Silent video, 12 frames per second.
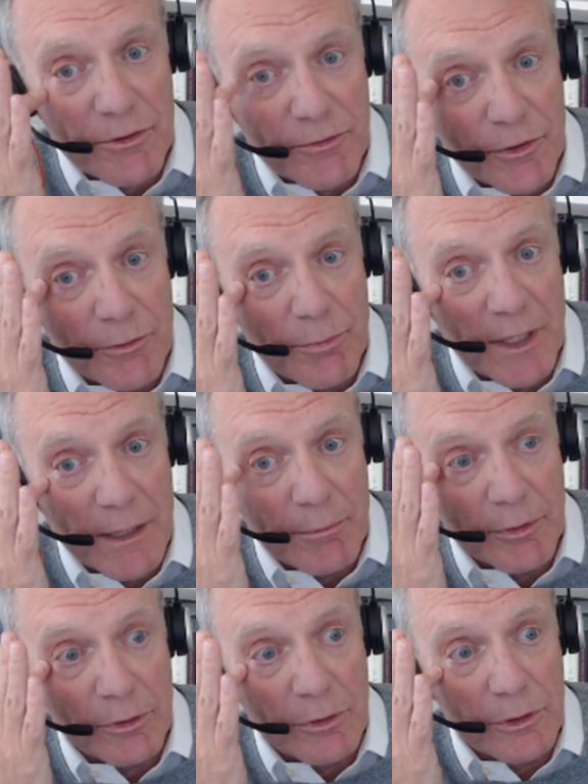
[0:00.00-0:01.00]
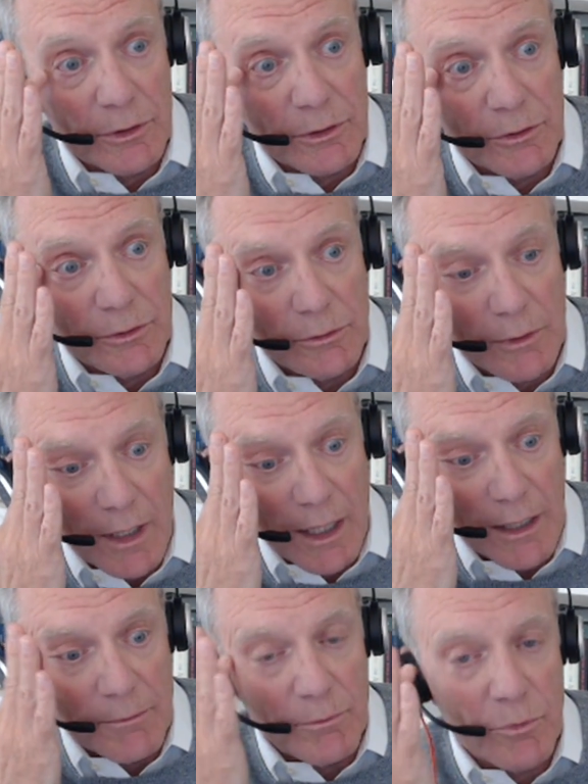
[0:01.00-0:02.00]
to a few people who
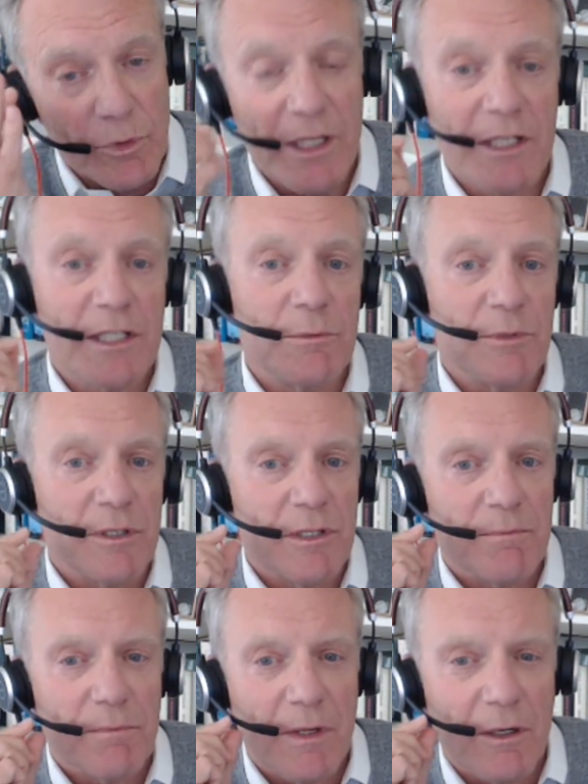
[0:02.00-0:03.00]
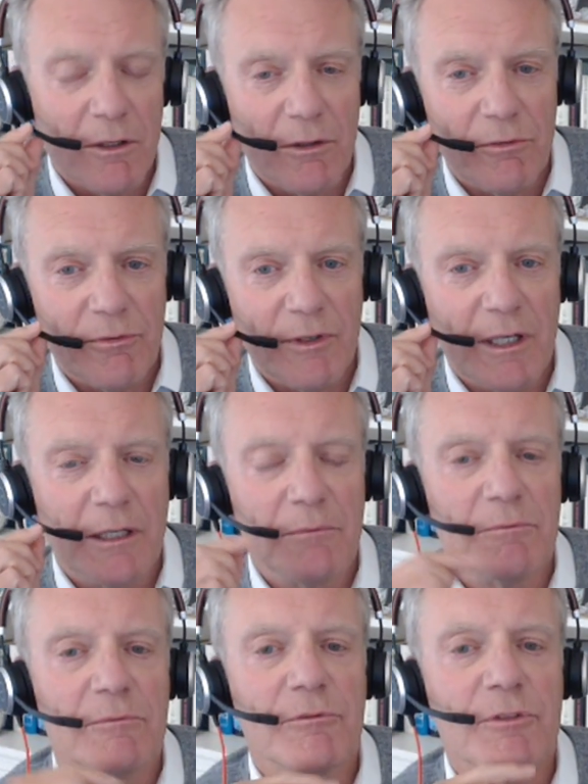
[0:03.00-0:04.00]
um, were customers of
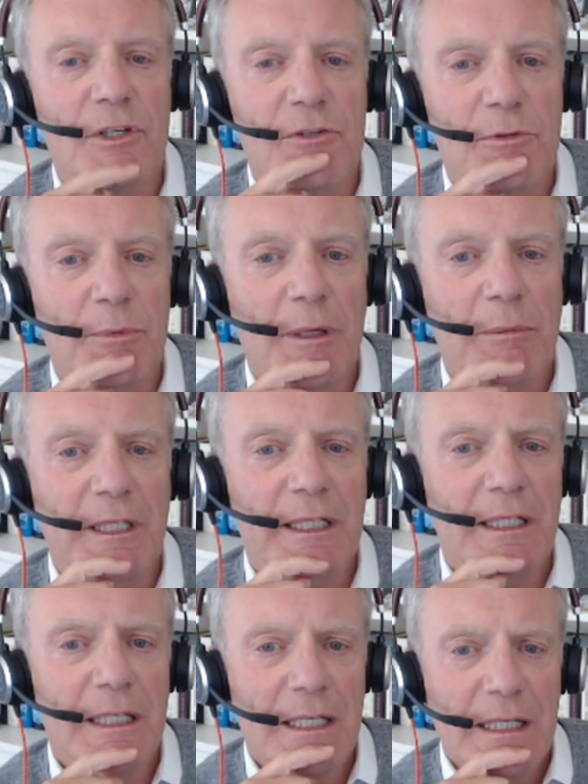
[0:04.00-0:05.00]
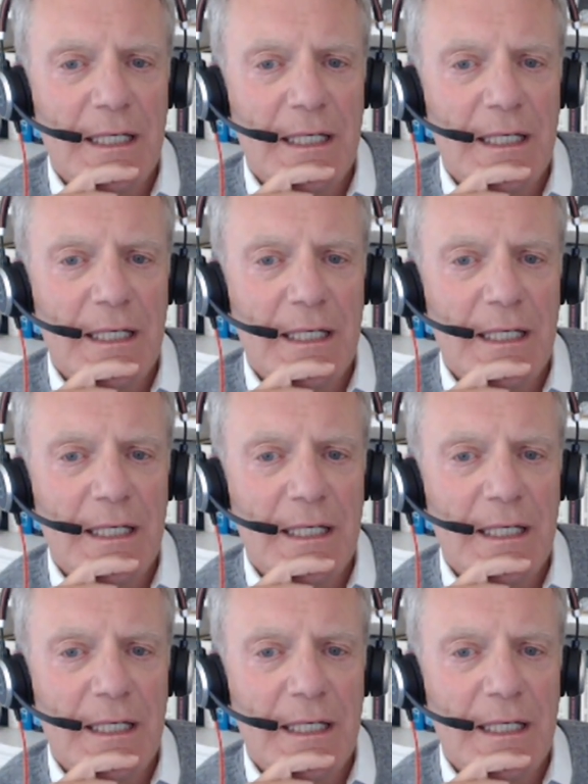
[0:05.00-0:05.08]
um, First Republic,